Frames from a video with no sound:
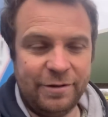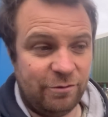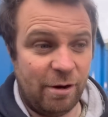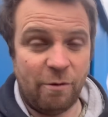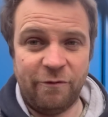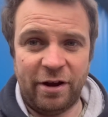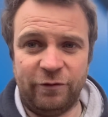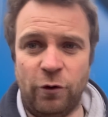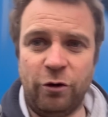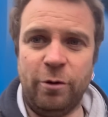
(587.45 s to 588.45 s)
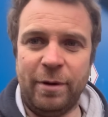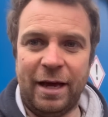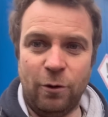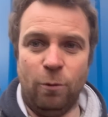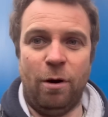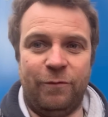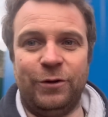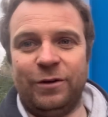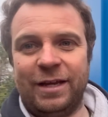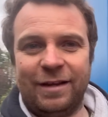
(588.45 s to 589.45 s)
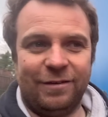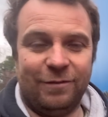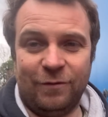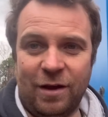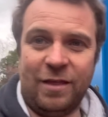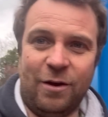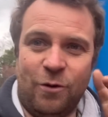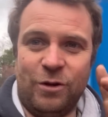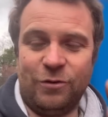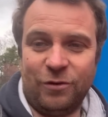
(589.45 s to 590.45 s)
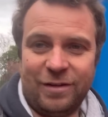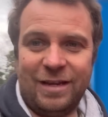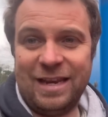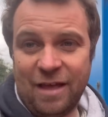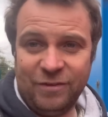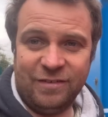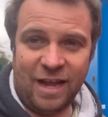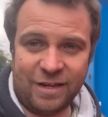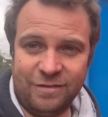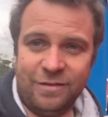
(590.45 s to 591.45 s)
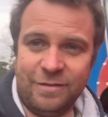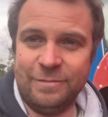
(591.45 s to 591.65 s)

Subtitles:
So anyone fast forwarding will be like, oh, what have we done here? Because that only took 11 seconds.